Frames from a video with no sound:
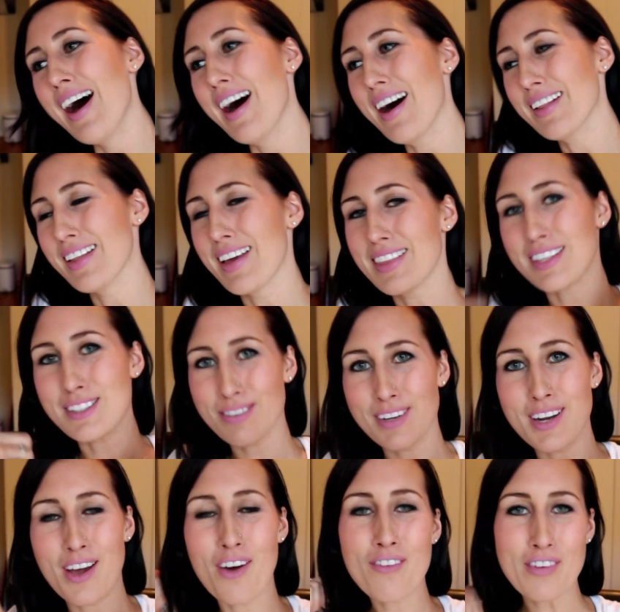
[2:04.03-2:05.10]
Like this
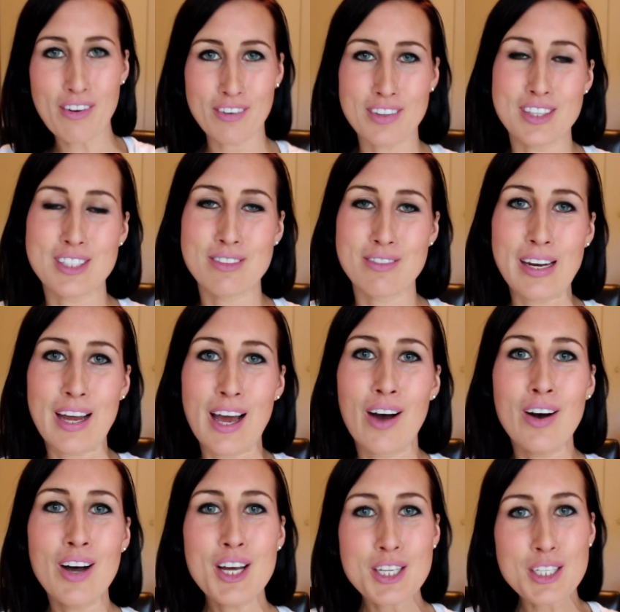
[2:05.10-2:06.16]
video, favorite this
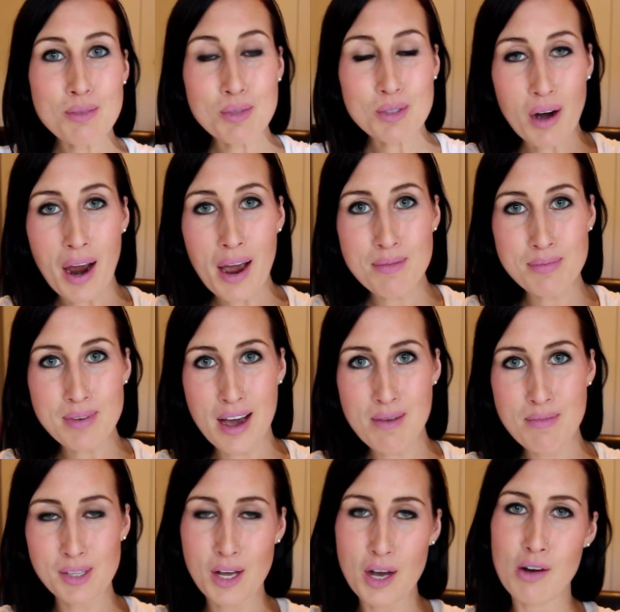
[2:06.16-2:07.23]
video, subscribe
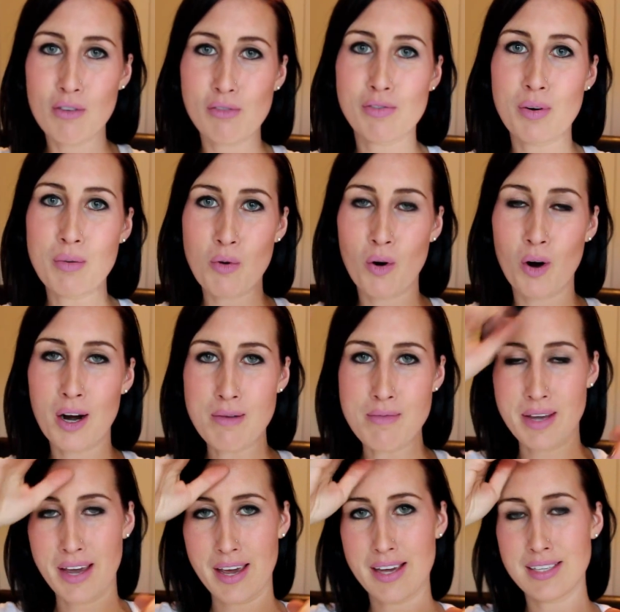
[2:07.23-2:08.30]
down below for more,
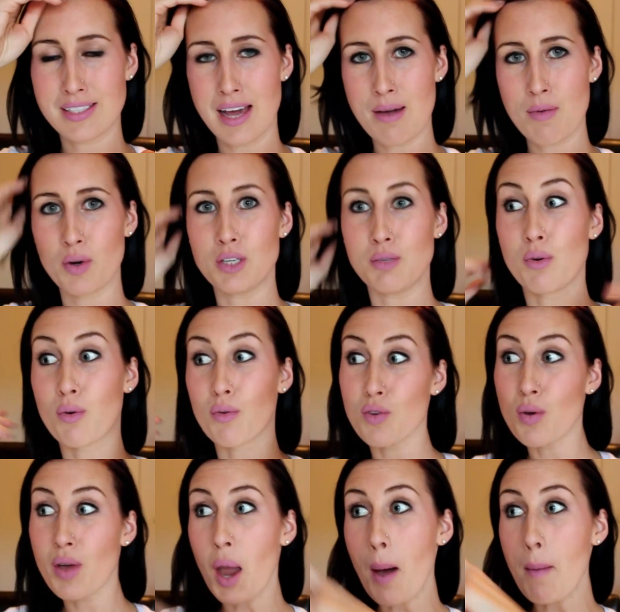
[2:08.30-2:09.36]
because I'm going to be
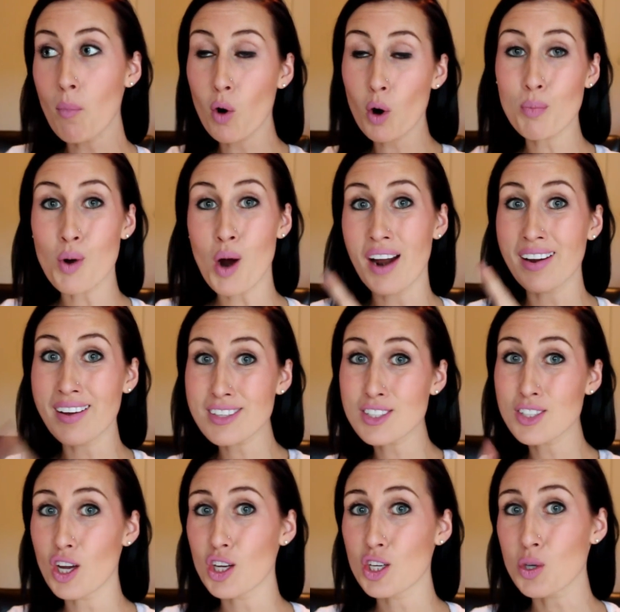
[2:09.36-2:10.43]
reviewing more
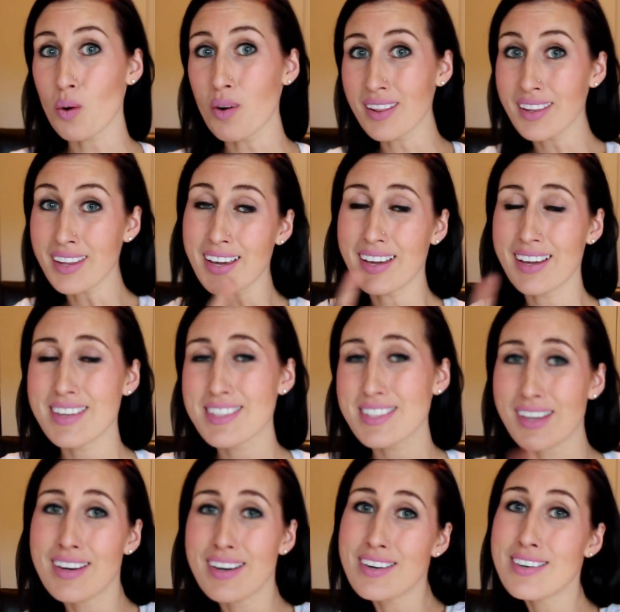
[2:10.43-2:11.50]
products shortly.
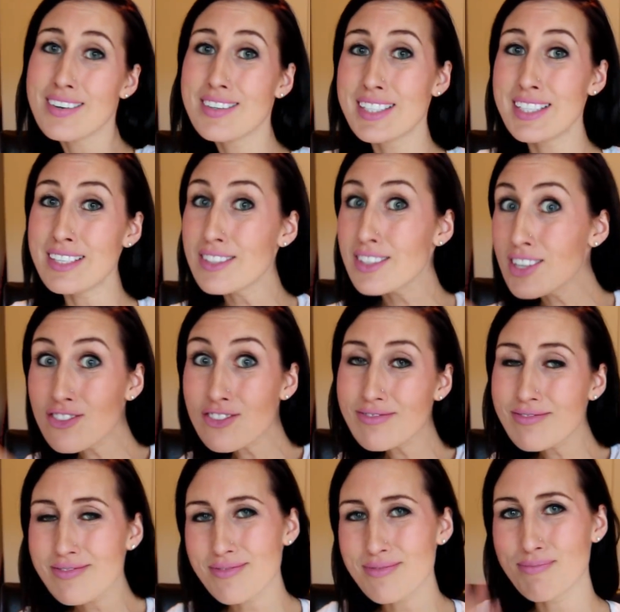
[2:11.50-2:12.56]
So see you soon.
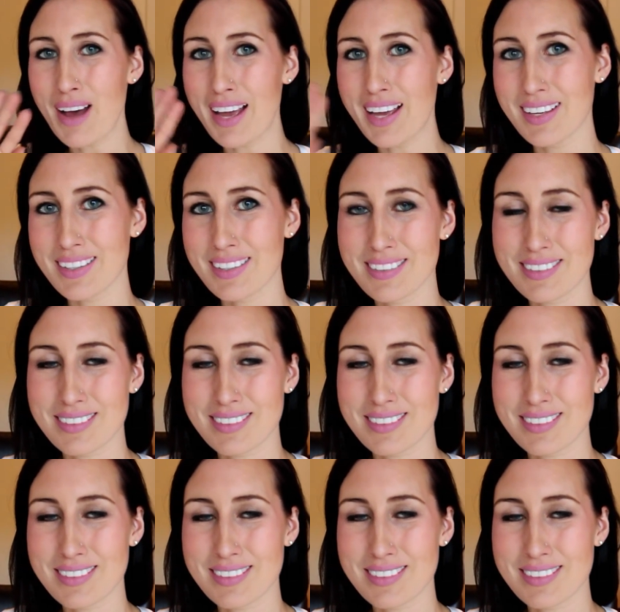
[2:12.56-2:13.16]
Bye.